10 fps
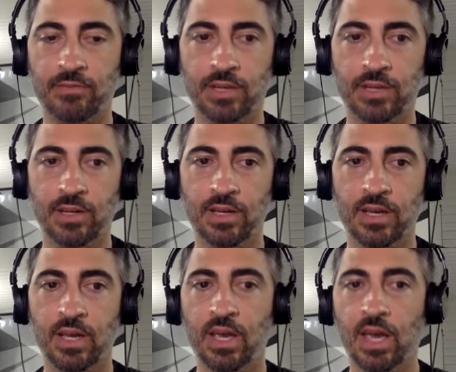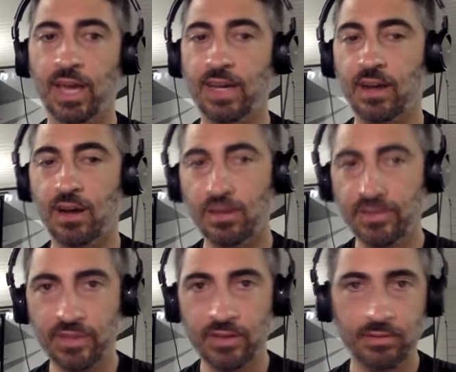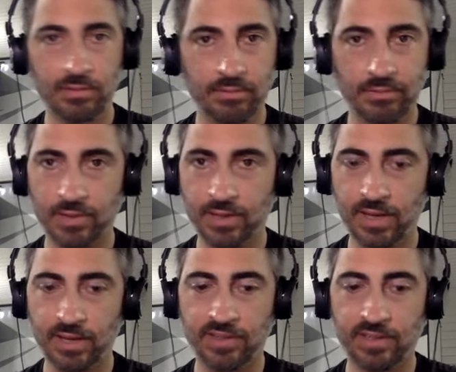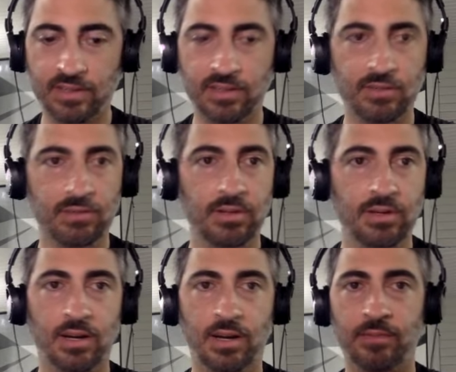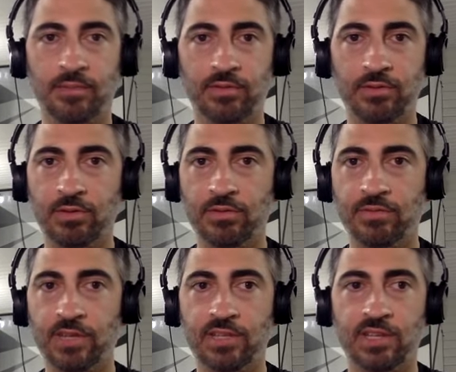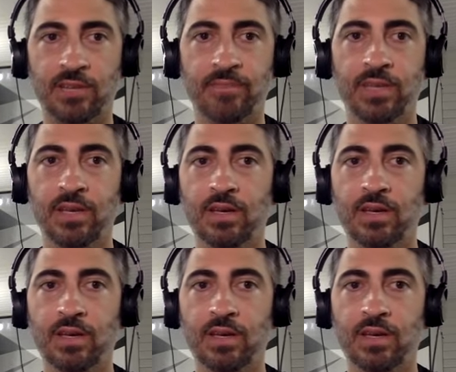But hey, also one last thing too. Before we finish up,